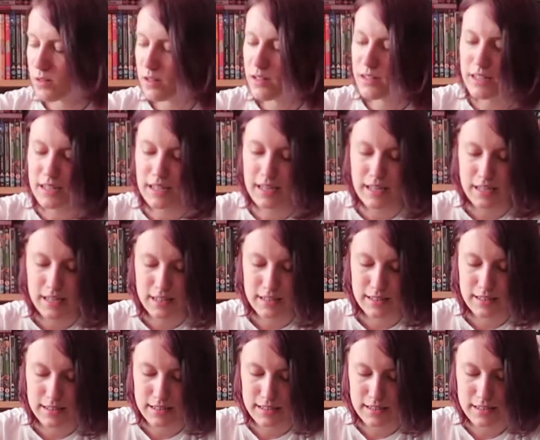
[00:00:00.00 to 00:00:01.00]
one
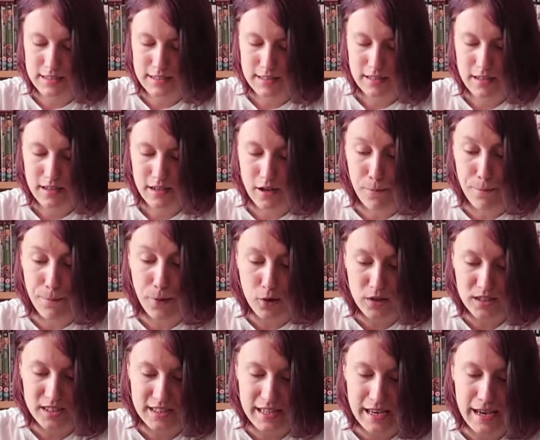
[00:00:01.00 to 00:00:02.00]
is a
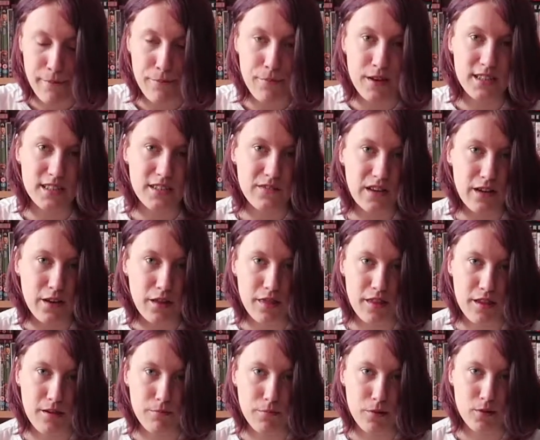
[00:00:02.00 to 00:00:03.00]
box set, but it's a very
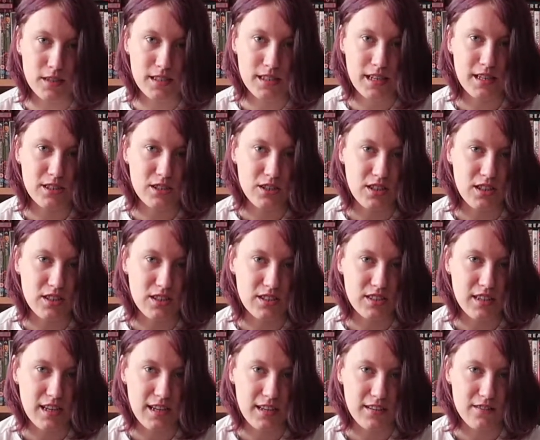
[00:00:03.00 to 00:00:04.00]
thin box set as you can
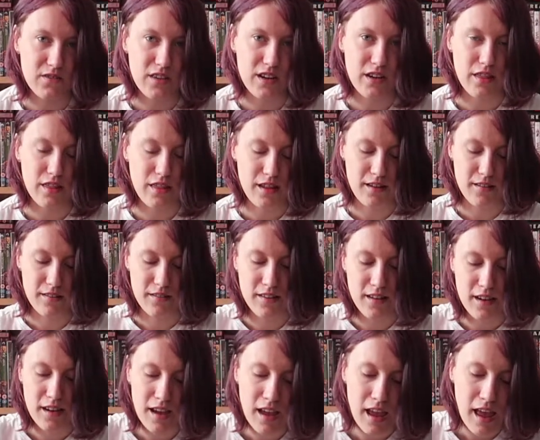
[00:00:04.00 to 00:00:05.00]
see, it's very thin.
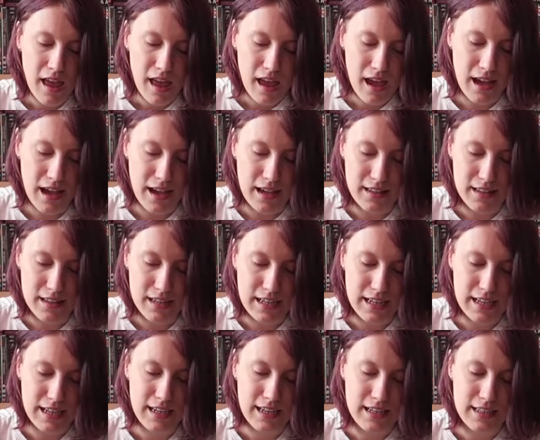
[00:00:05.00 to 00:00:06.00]
And
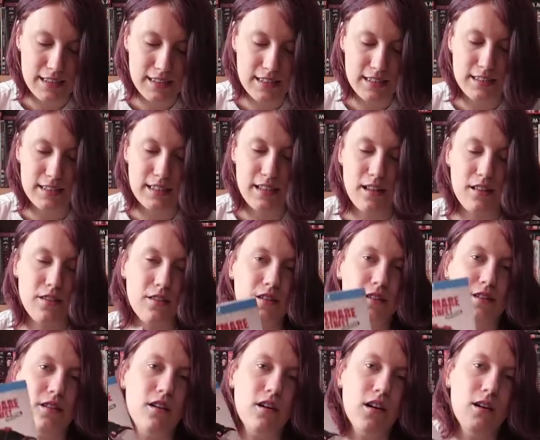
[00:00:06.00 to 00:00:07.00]
that is
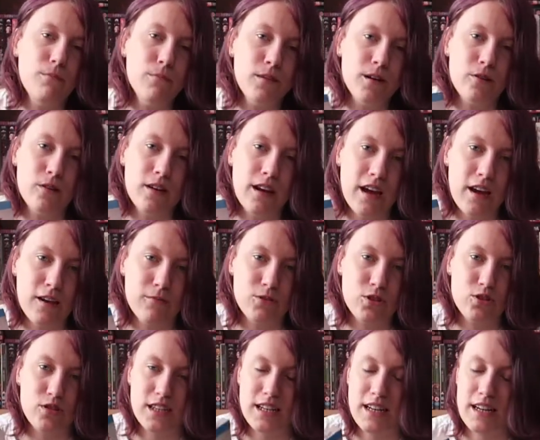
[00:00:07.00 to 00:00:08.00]
the Nightmare on Elm
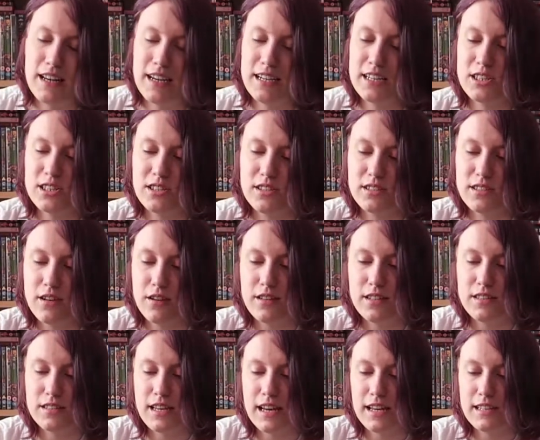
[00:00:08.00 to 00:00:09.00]
Street collection. So
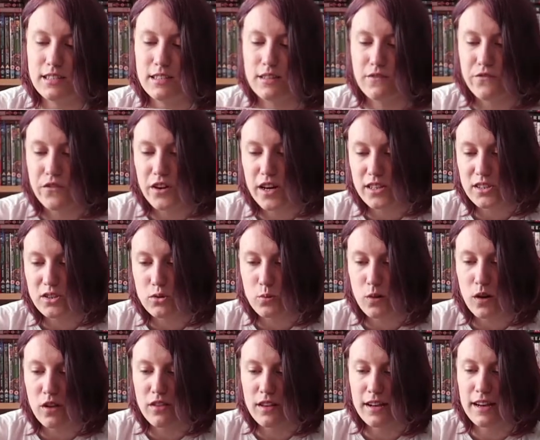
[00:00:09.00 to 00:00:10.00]
this has the first
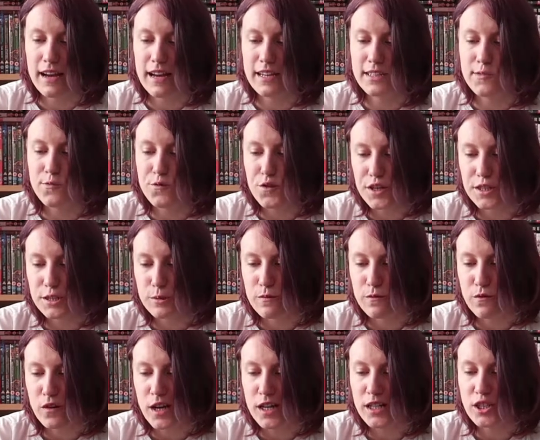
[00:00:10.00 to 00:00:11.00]
one, then it has Freddy's
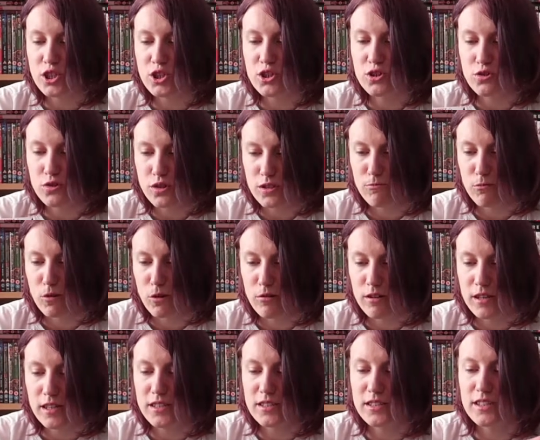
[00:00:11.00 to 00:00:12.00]
Revenge, Dream
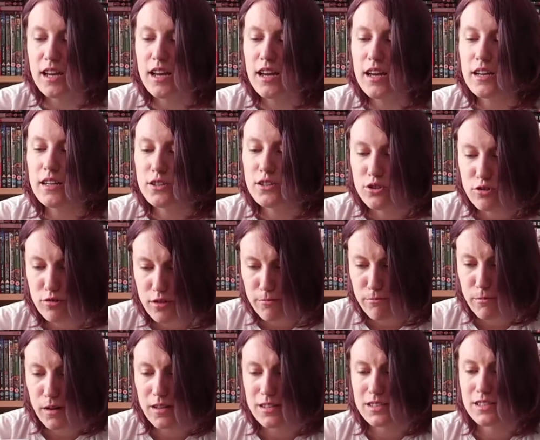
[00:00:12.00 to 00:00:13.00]
Warriors,
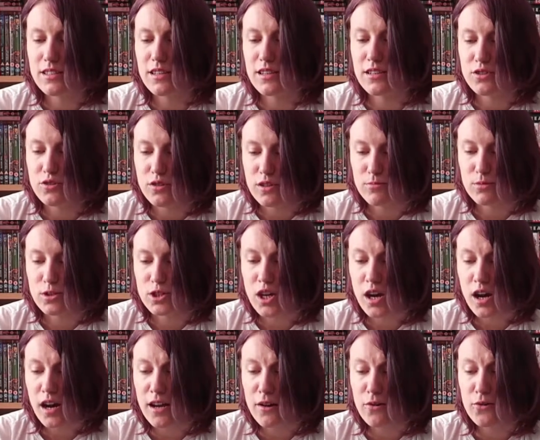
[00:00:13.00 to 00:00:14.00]
Dream Master, Dream
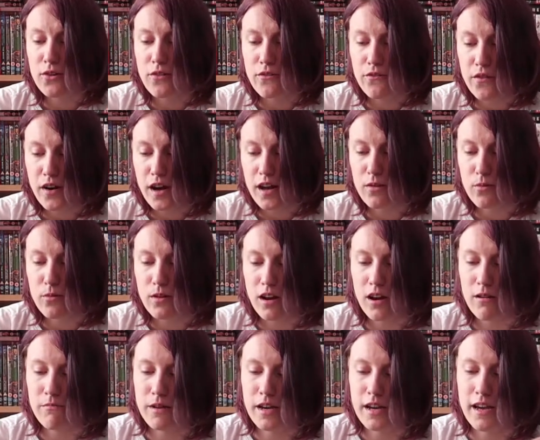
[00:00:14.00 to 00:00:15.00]
Child, Final
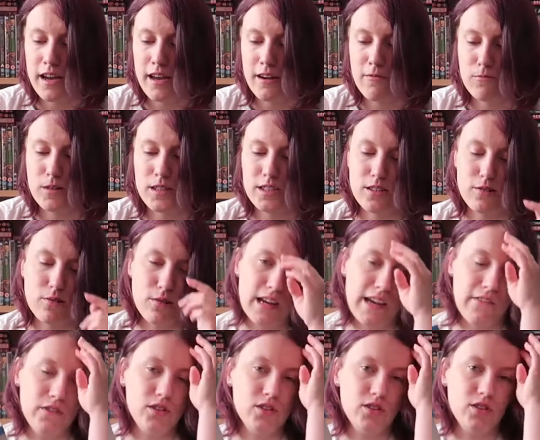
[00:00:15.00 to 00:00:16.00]
Nightmare, and Wes
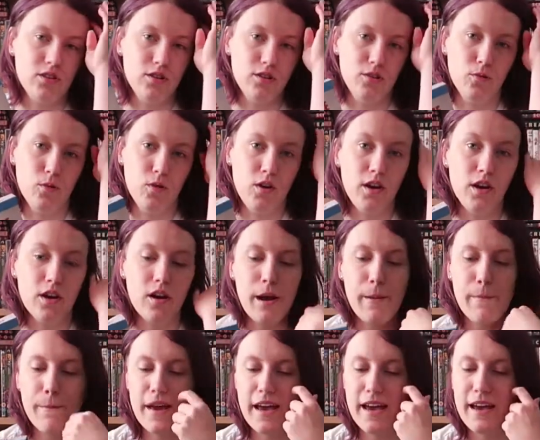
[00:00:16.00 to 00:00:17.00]
Craven's New
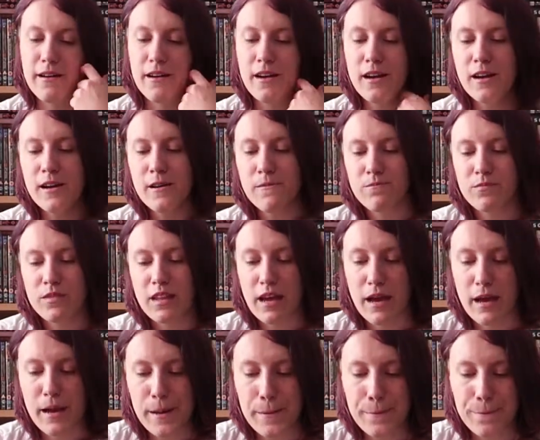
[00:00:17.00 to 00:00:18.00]
Nightmare.
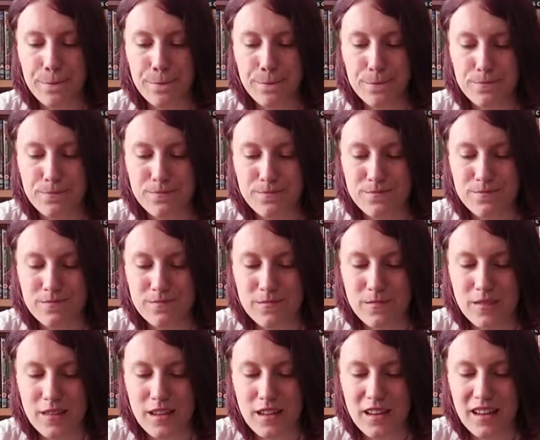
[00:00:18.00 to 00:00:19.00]
Um,
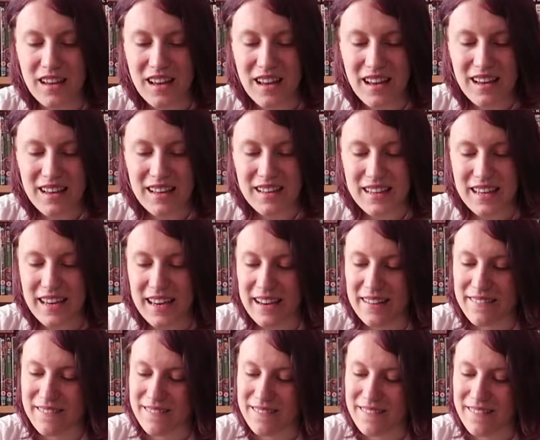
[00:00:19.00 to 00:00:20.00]

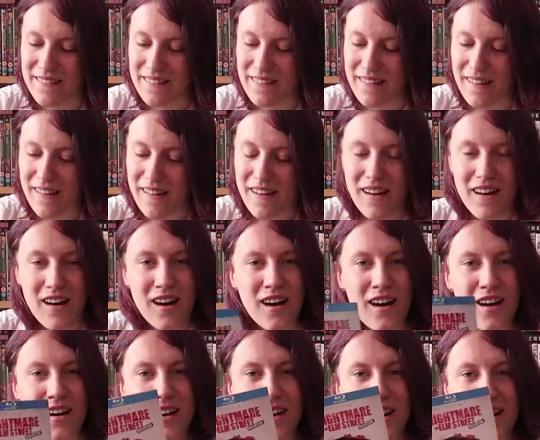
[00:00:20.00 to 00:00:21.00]
yeah,
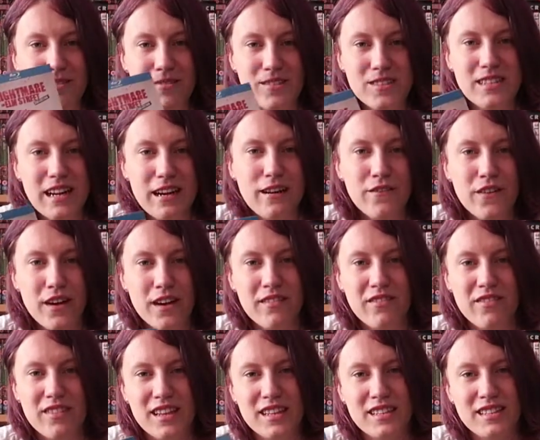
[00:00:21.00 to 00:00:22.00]
I was terrified
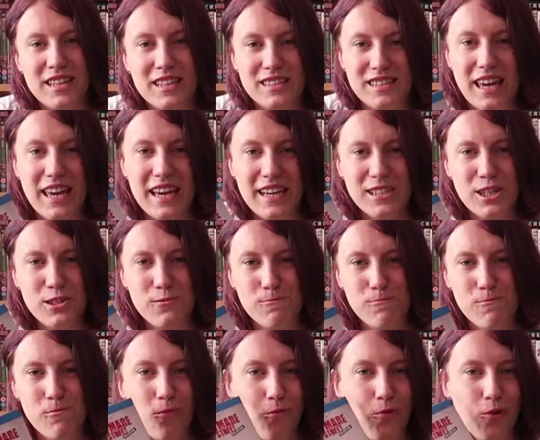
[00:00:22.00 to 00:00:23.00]
of this as a kid,
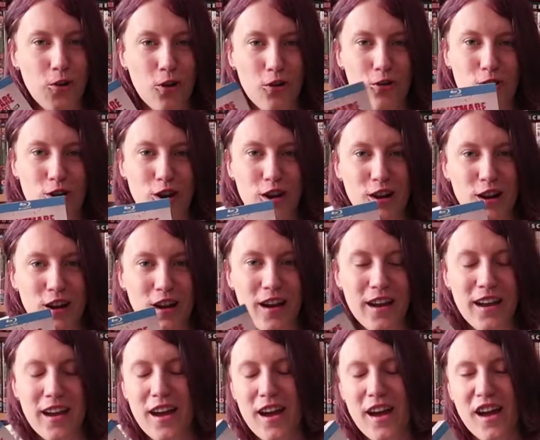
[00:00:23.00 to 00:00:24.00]
not gonna
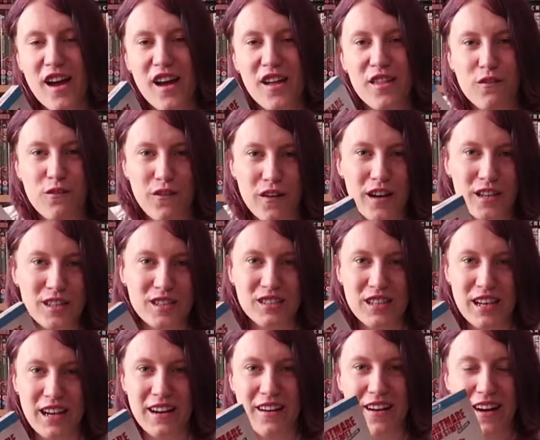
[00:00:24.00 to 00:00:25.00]
lie. The first
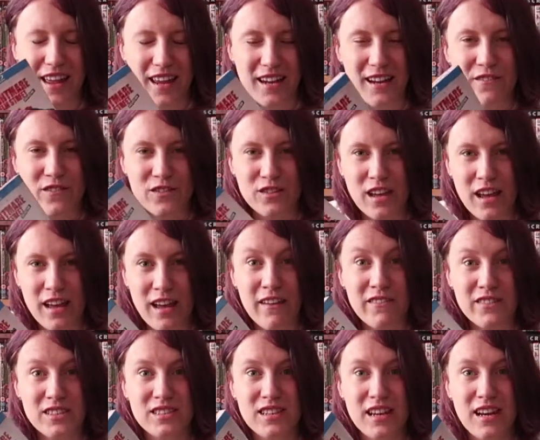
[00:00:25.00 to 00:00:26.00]
scene I had ever,
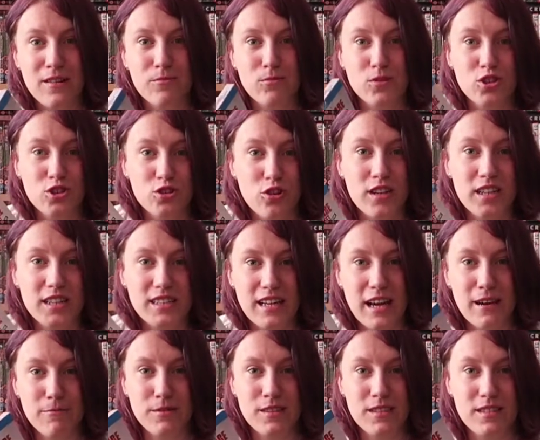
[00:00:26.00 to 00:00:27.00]
ever seen was Johnny
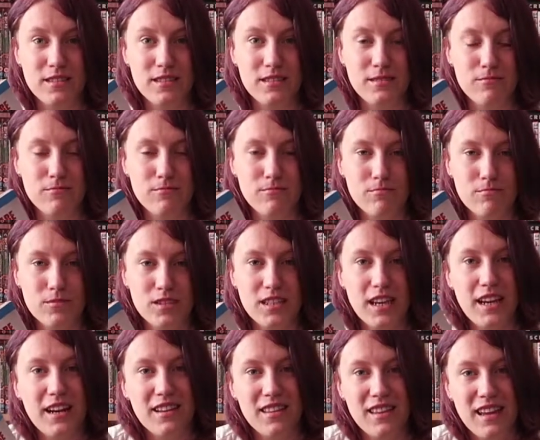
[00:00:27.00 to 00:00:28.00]
Depp's
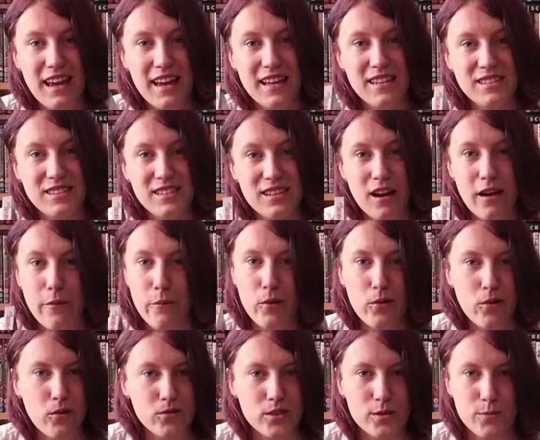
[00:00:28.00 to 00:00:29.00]
scene at the end. I'm
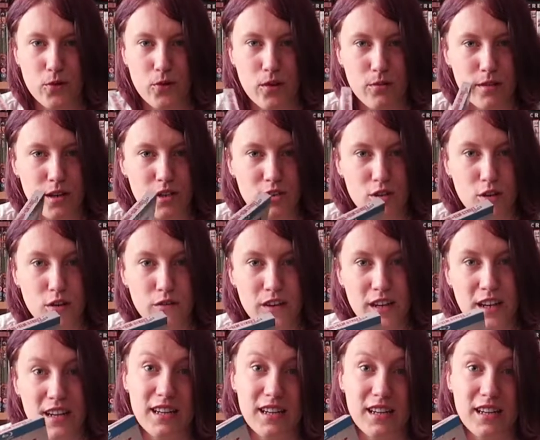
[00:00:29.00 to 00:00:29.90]
not going to spoil much of it